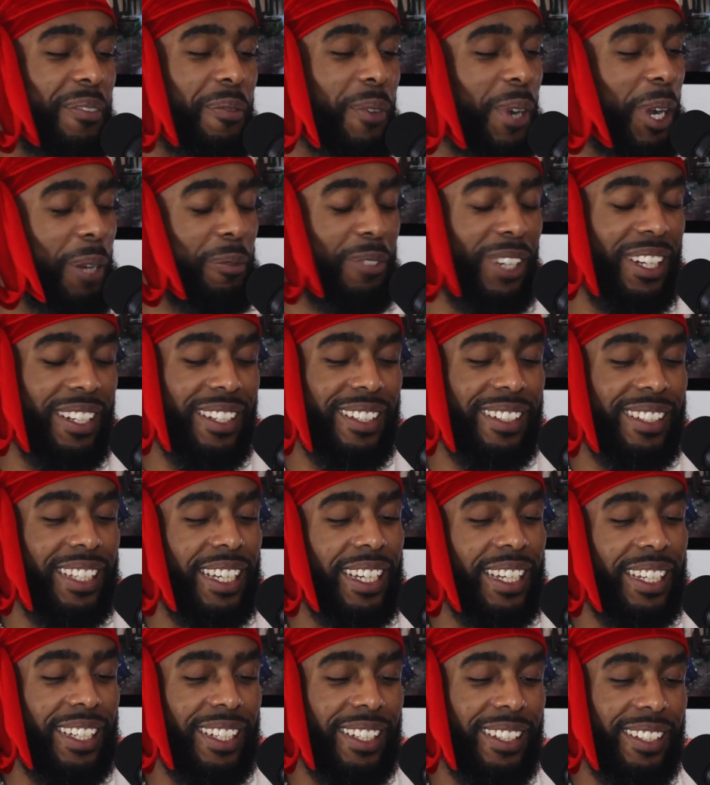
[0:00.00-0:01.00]
What I'm trying to
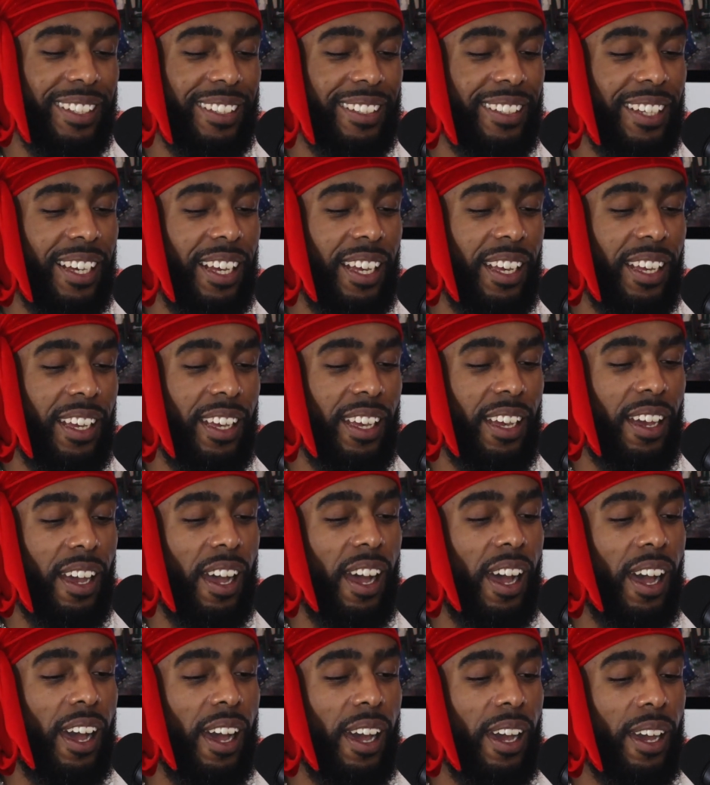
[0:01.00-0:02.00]
say is,
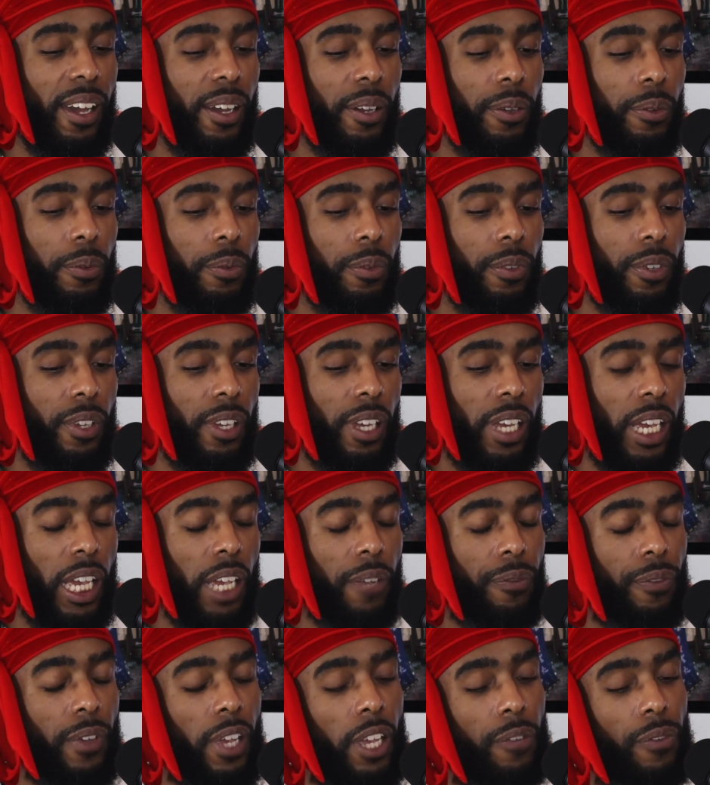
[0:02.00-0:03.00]

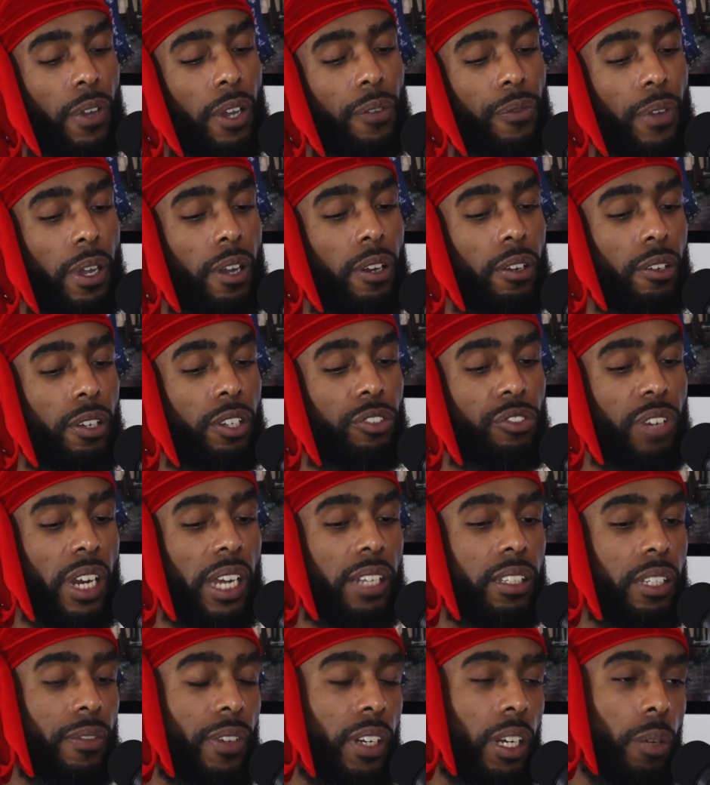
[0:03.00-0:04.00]
if I found her
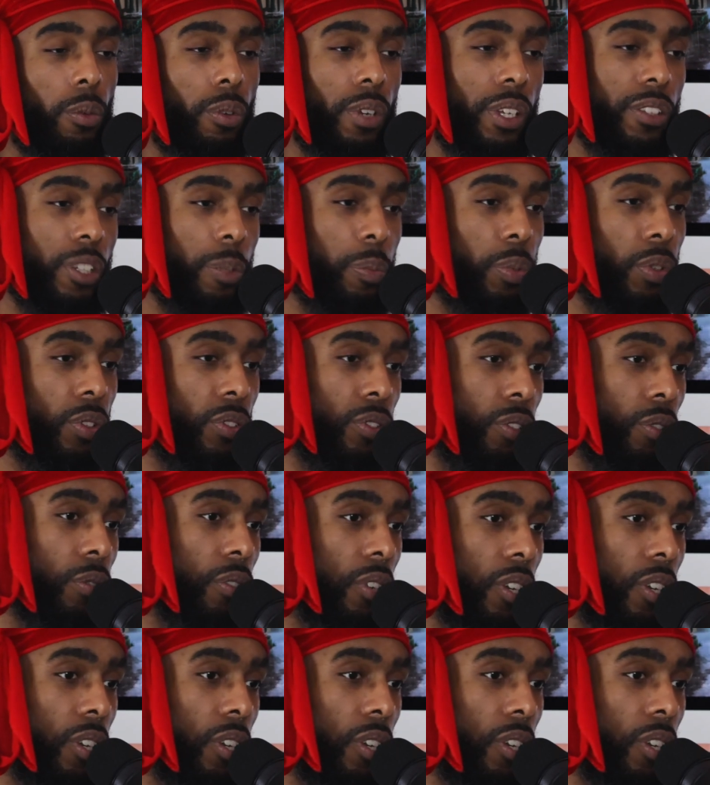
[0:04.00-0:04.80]
attractive and I wanted to pursue